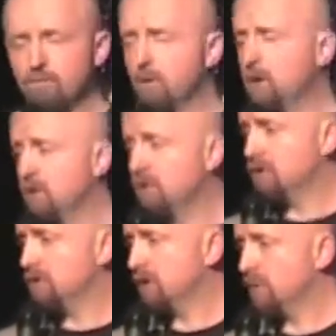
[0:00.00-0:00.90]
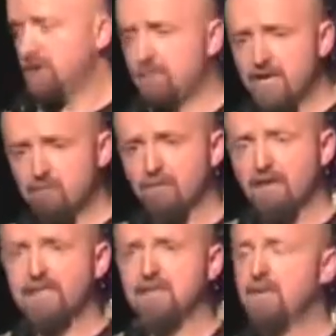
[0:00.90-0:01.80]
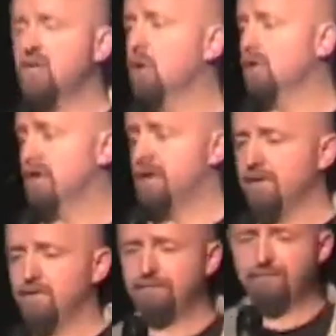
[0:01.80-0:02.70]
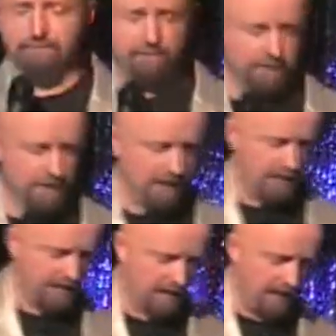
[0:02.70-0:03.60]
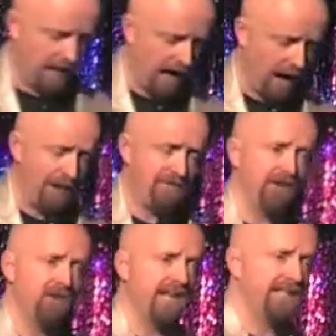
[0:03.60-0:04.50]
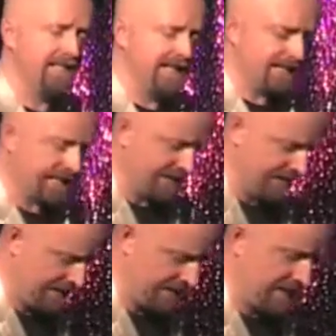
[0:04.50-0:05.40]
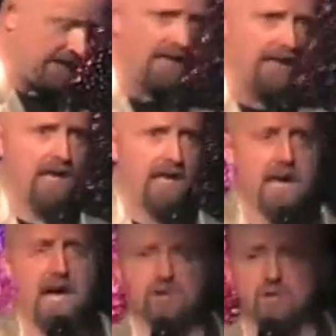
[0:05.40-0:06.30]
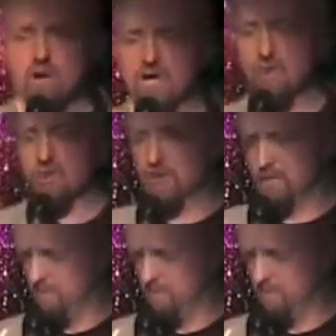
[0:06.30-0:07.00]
of birds which best reflected my girlfriend. I went for great tits and swallows.